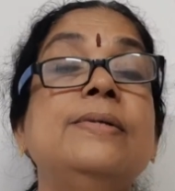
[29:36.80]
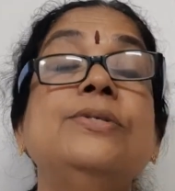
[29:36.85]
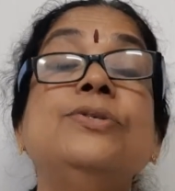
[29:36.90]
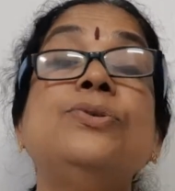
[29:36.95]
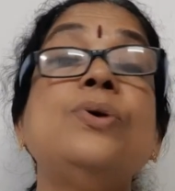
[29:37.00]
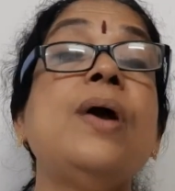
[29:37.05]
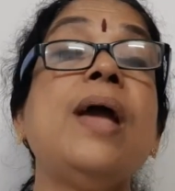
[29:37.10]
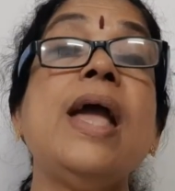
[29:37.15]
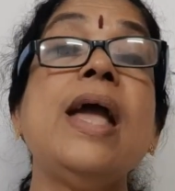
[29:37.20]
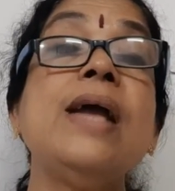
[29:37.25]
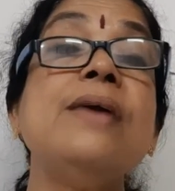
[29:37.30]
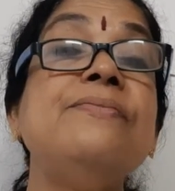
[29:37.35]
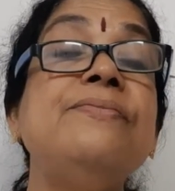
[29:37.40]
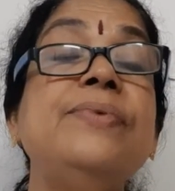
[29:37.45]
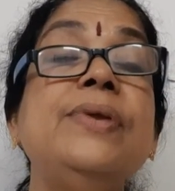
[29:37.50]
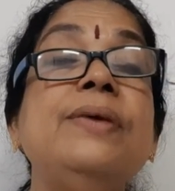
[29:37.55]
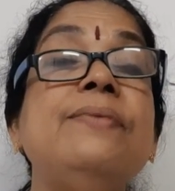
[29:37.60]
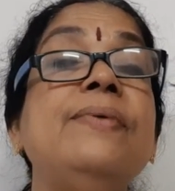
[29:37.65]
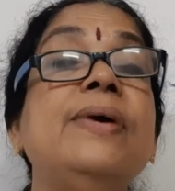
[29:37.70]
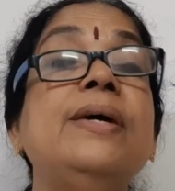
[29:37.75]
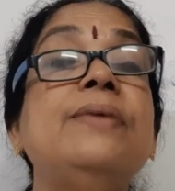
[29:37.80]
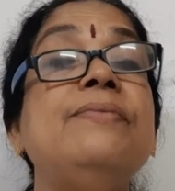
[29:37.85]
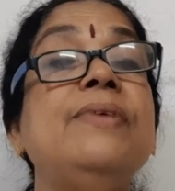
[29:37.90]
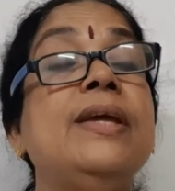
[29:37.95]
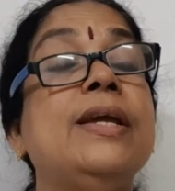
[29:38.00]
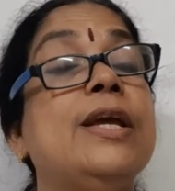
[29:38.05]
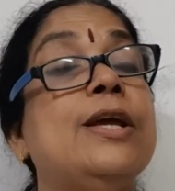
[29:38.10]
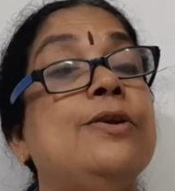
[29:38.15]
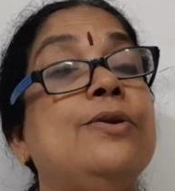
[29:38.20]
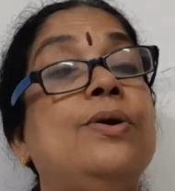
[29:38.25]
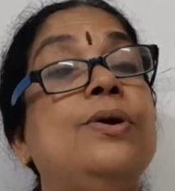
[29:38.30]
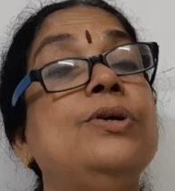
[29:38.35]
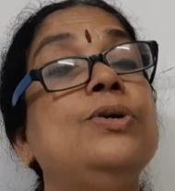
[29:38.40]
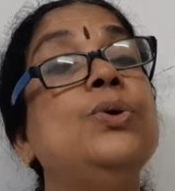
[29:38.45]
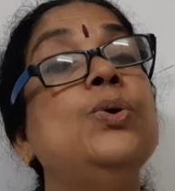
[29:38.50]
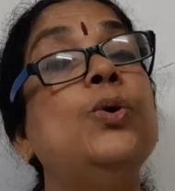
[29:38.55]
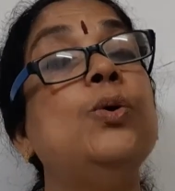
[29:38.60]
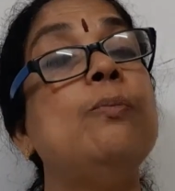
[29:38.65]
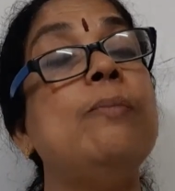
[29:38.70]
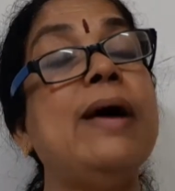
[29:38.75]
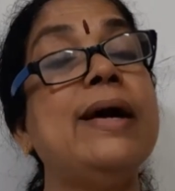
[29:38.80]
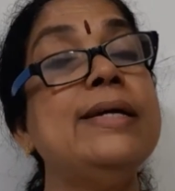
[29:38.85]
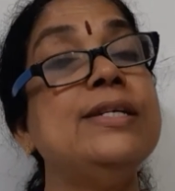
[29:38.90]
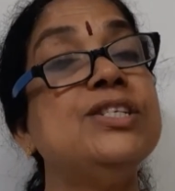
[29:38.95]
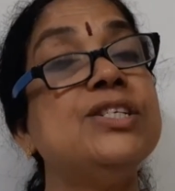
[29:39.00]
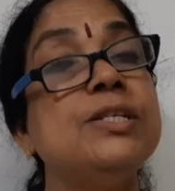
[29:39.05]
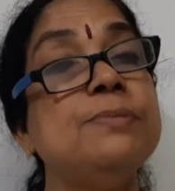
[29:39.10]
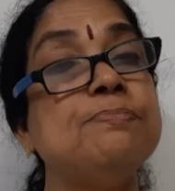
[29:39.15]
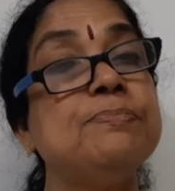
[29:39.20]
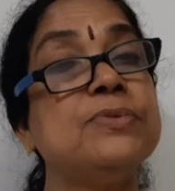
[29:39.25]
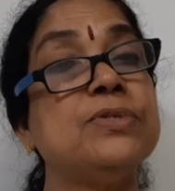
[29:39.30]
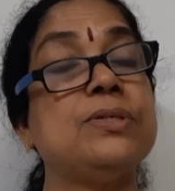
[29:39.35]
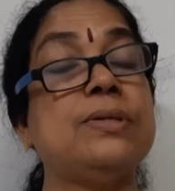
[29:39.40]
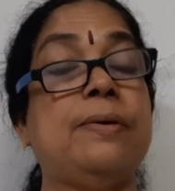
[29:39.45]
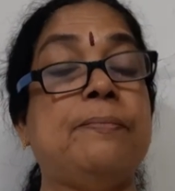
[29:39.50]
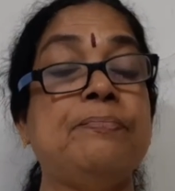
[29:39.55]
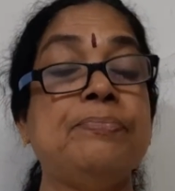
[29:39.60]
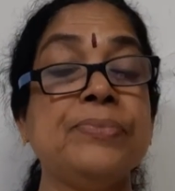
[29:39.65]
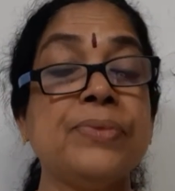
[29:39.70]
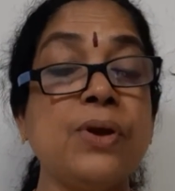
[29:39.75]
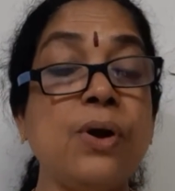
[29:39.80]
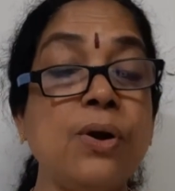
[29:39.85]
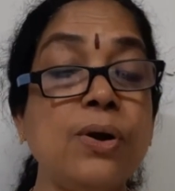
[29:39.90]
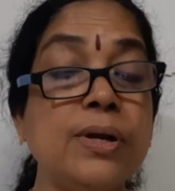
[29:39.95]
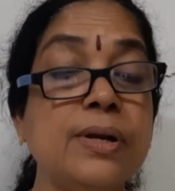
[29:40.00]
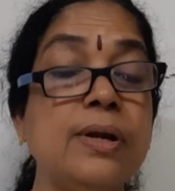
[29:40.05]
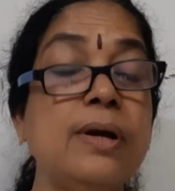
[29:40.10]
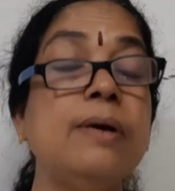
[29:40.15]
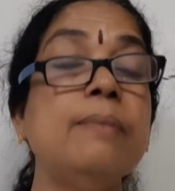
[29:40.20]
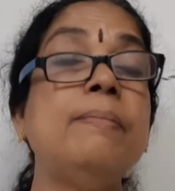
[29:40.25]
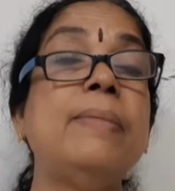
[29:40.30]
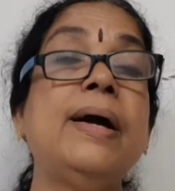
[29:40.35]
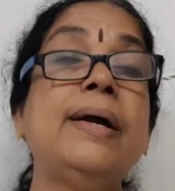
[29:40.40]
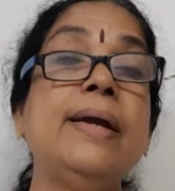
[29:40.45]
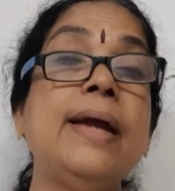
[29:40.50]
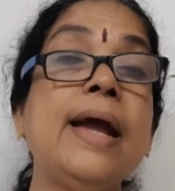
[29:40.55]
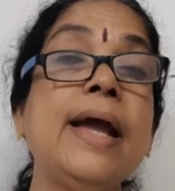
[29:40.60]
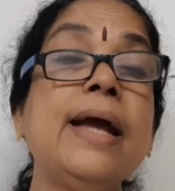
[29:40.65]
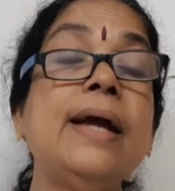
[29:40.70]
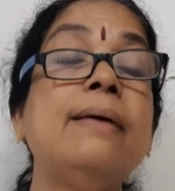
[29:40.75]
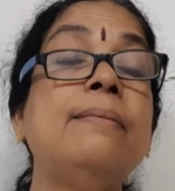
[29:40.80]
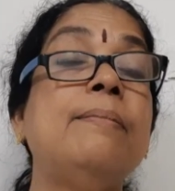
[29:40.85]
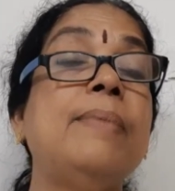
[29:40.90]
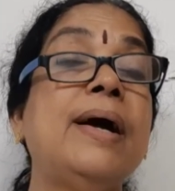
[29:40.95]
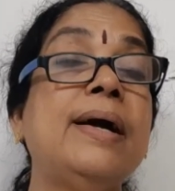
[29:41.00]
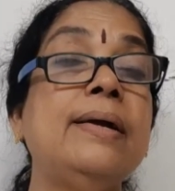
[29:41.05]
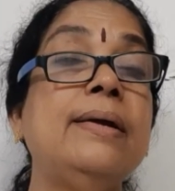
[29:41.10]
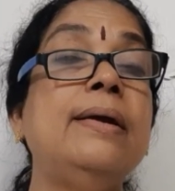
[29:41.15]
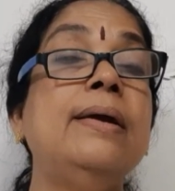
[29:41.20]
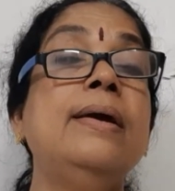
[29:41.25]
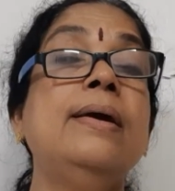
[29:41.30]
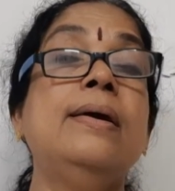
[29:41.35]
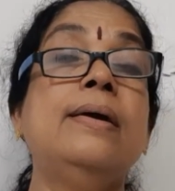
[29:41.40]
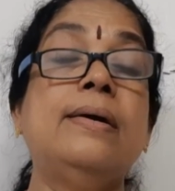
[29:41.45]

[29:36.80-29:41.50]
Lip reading: So everywhere we cannot go by ships or by